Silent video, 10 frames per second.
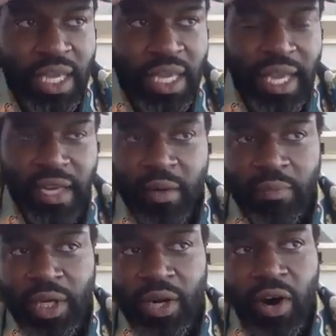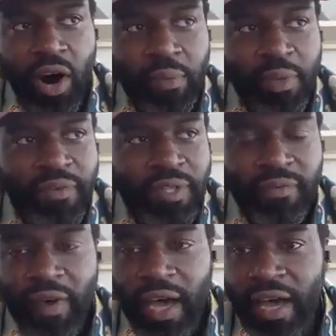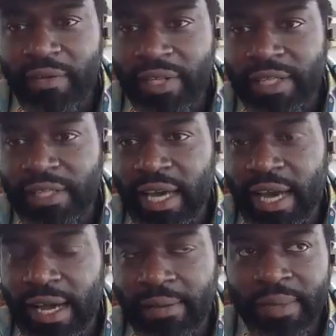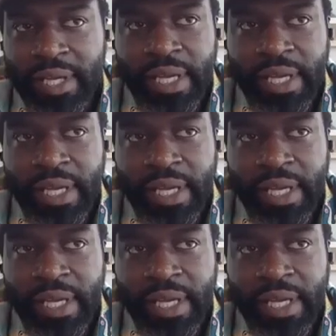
he had a company called RP55 at the time,